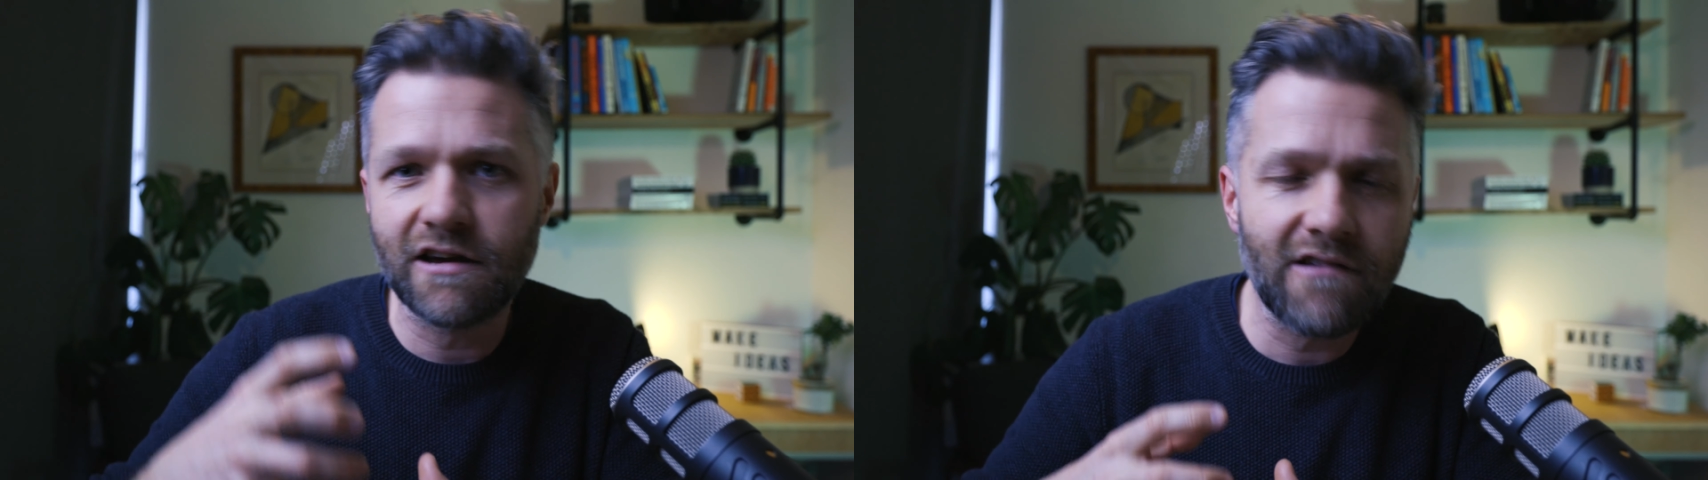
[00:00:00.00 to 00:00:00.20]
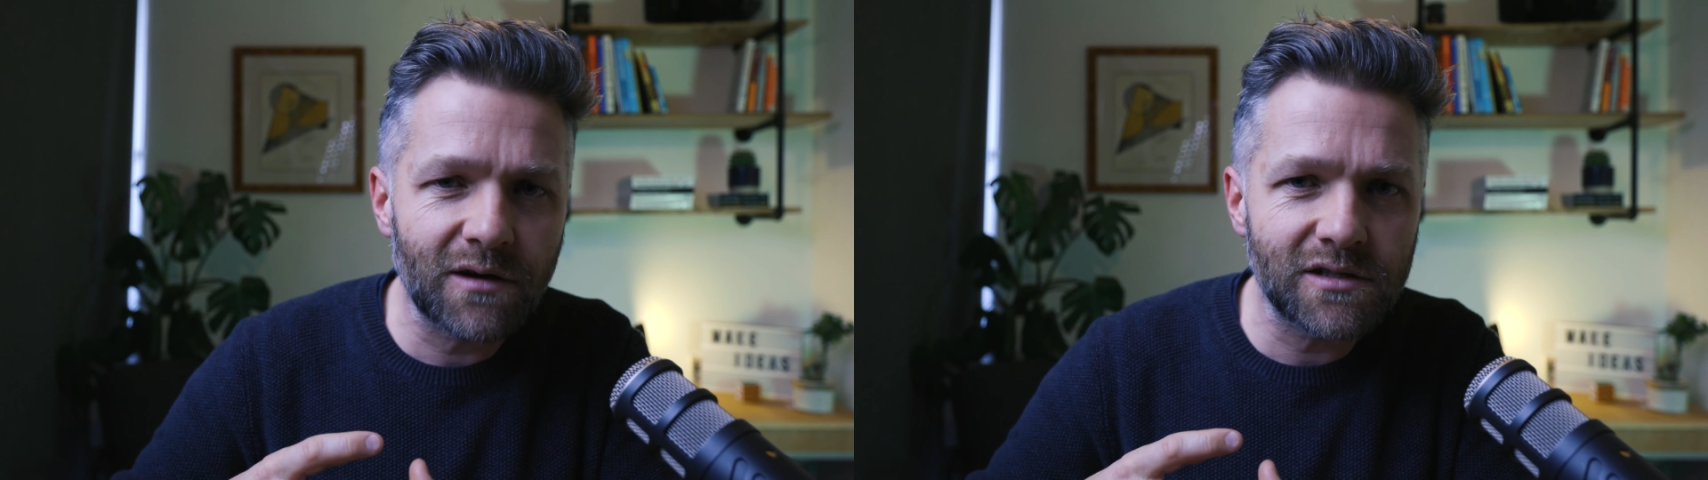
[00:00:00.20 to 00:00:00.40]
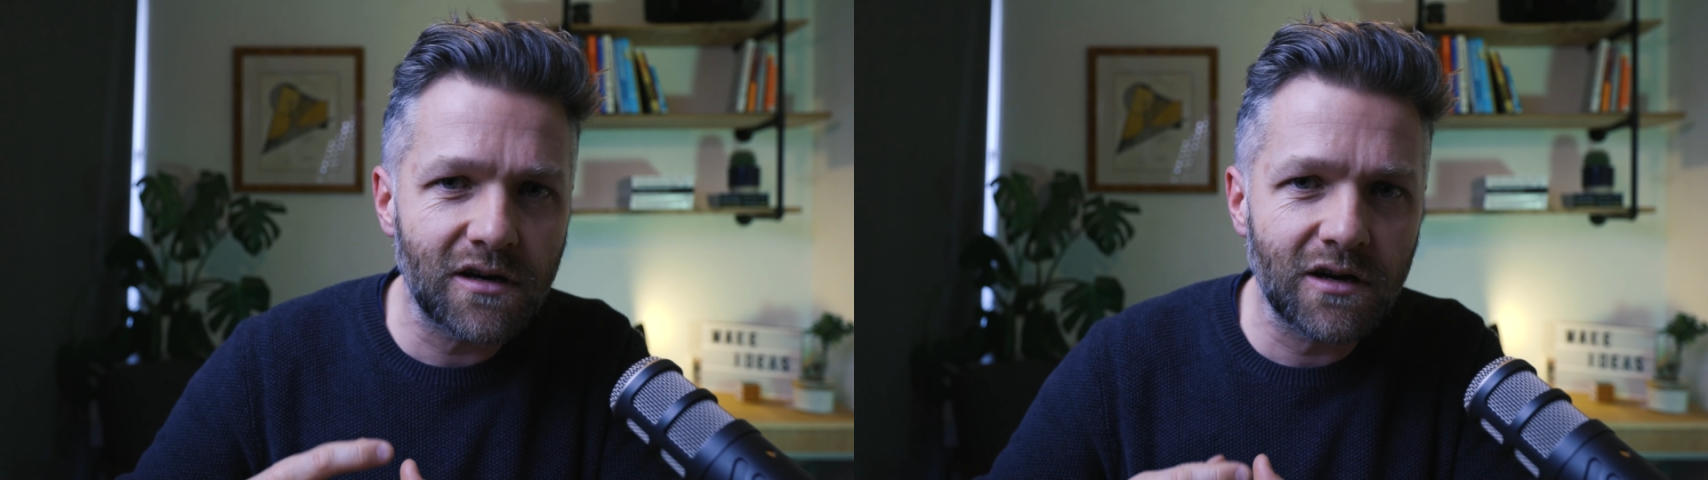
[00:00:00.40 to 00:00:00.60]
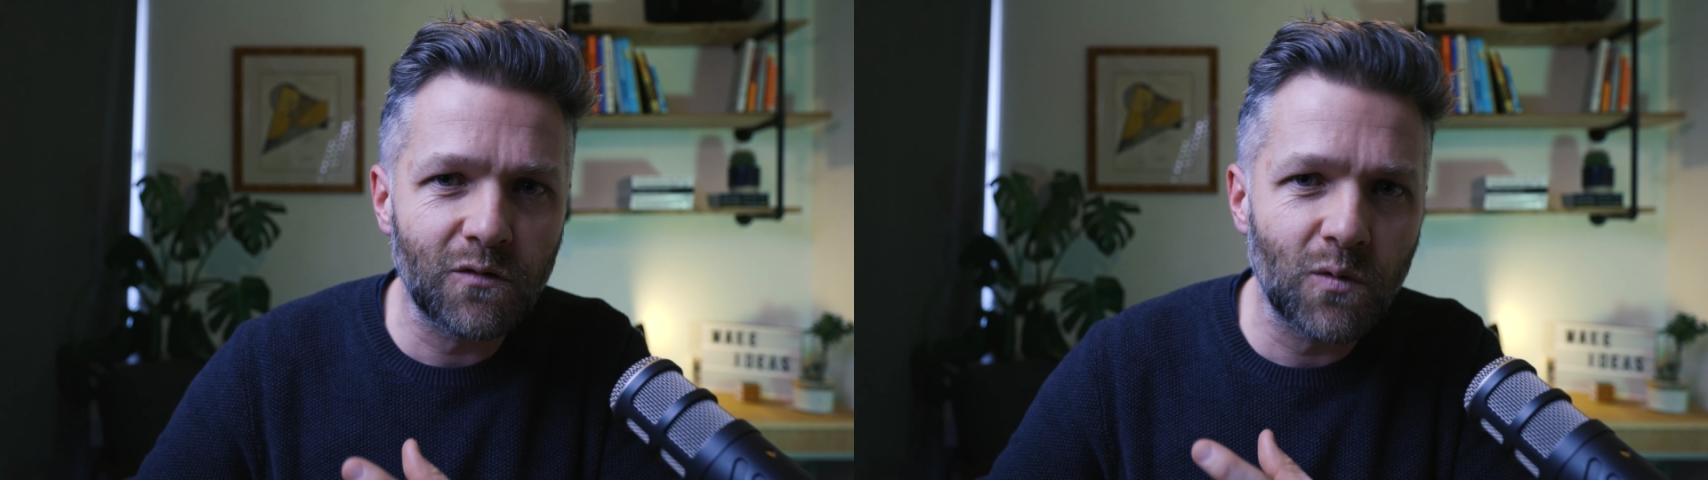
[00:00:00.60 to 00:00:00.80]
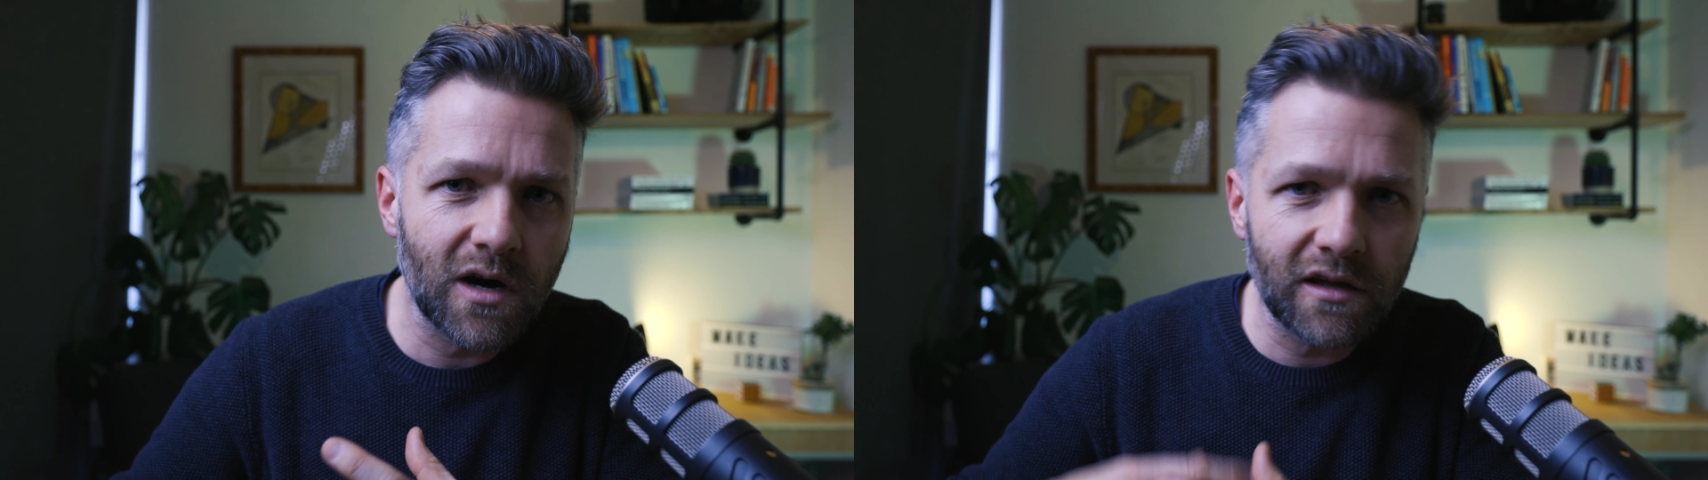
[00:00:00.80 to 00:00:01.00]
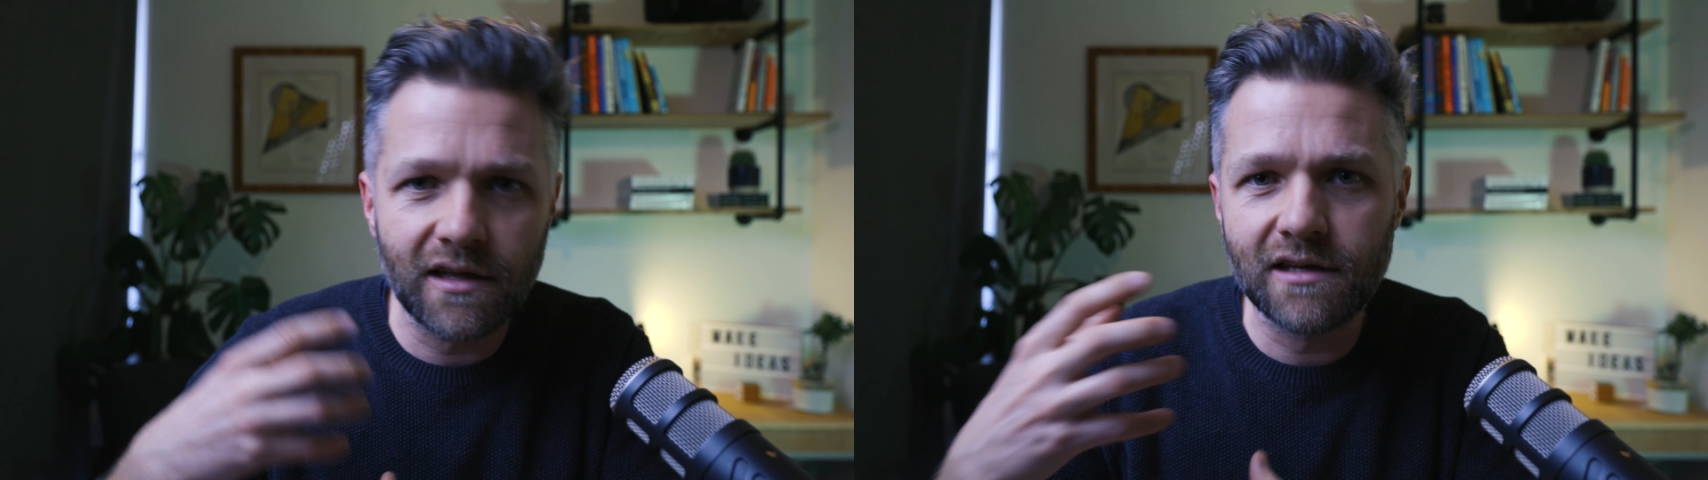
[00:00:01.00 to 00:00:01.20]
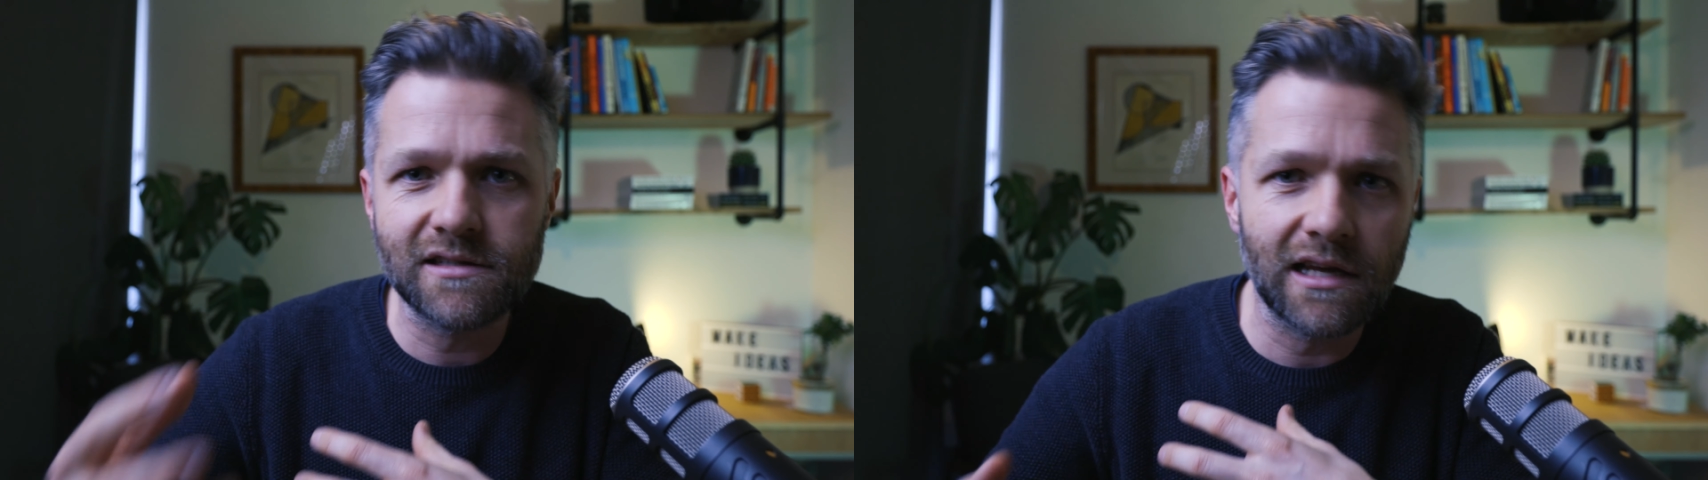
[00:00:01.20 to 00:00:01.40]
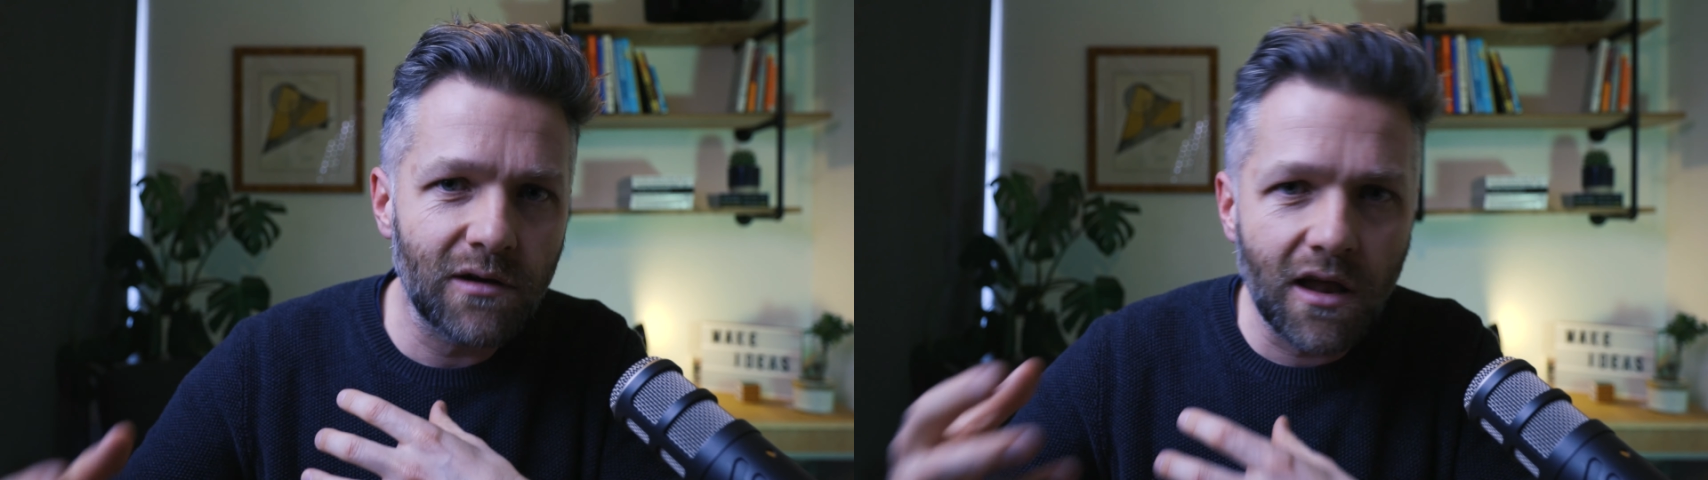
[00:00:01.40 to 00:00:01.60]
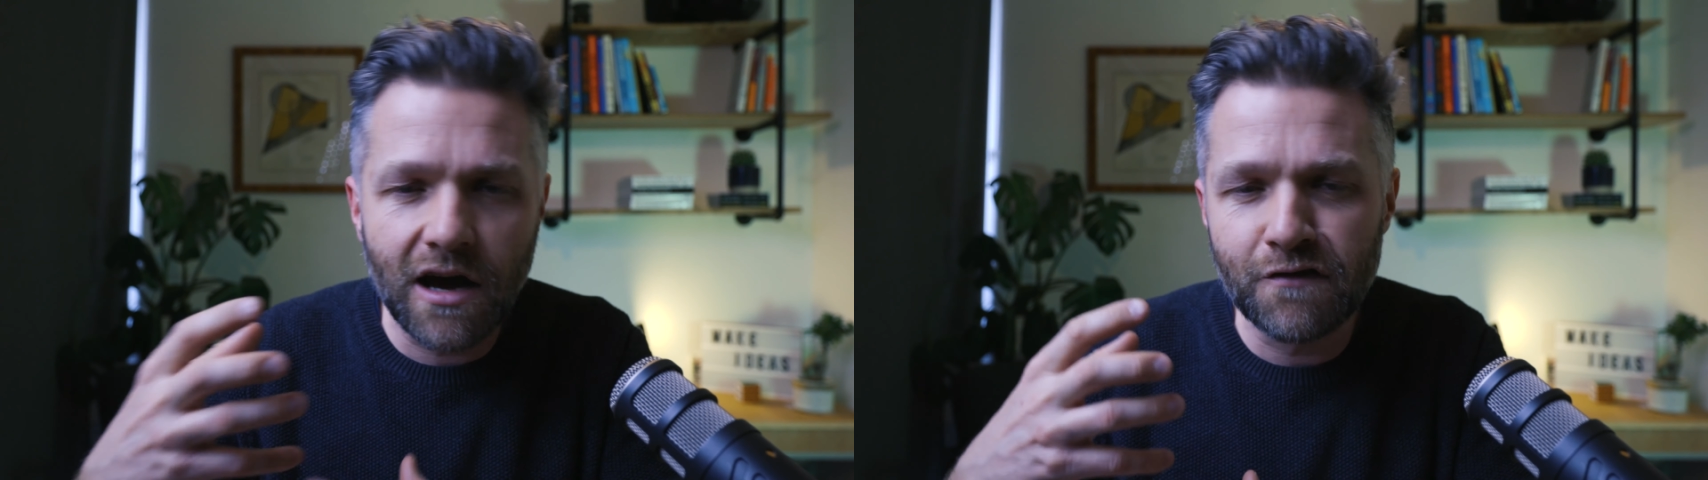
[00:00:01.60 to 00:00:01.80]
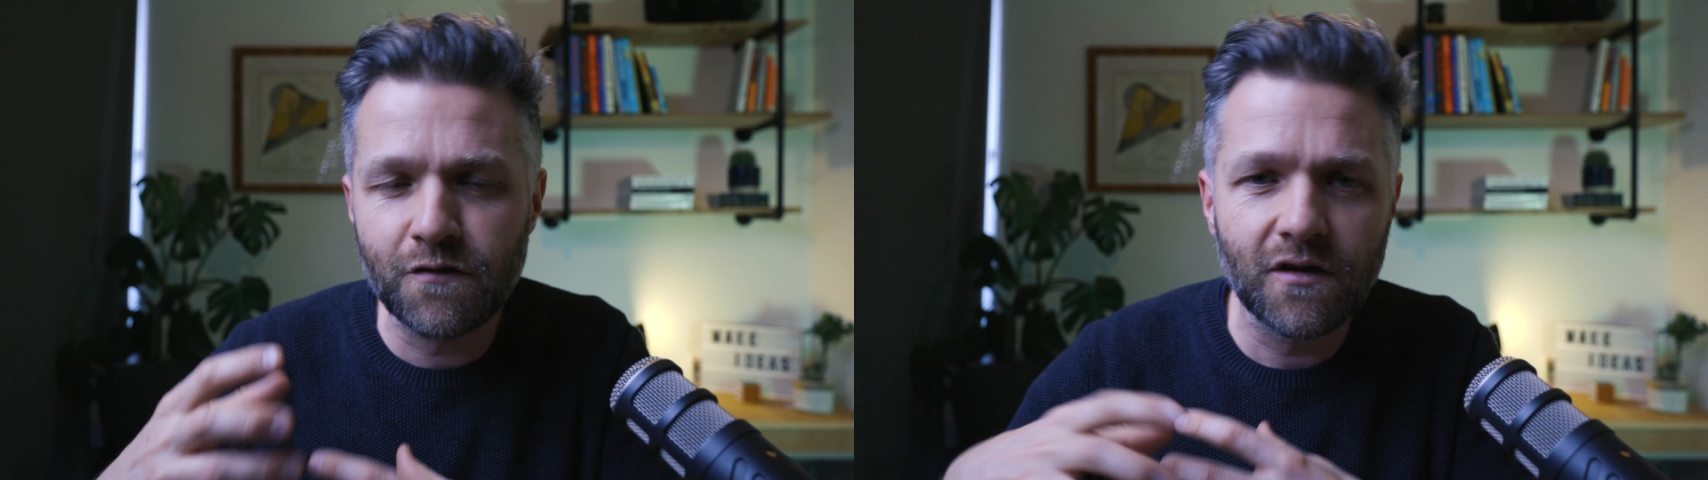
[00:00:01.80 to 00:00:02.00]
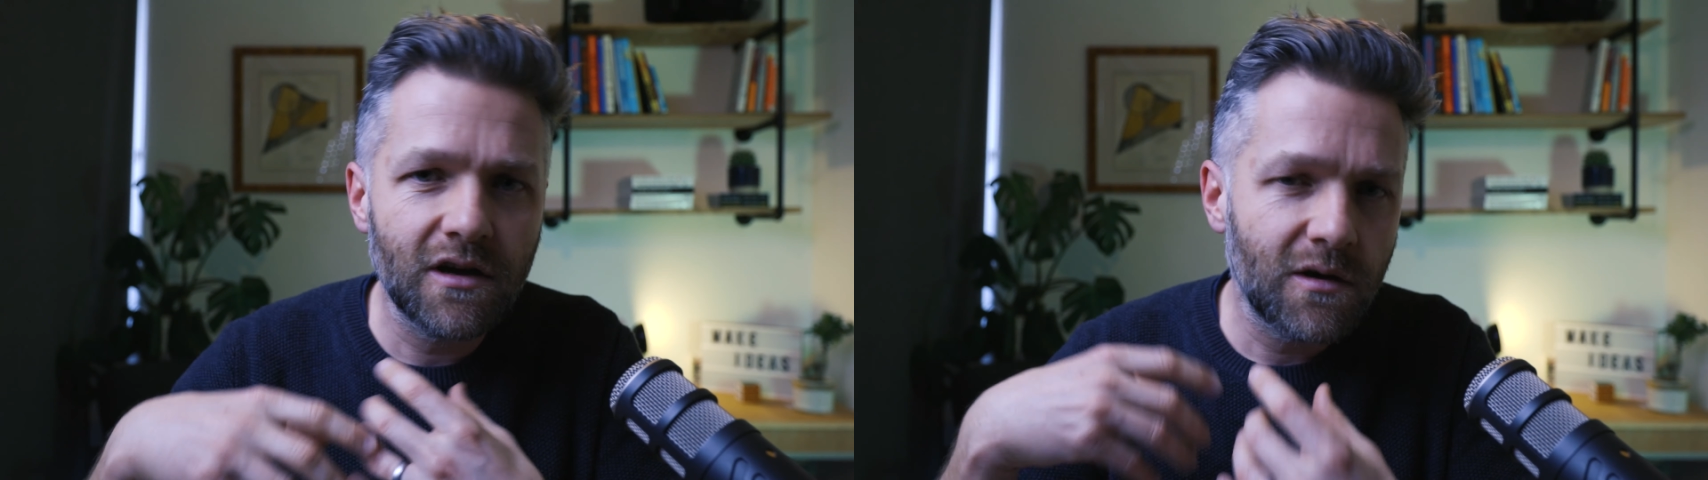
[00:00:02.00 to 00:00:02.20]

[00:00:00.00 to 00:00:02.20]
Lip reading: their outside of work things, their life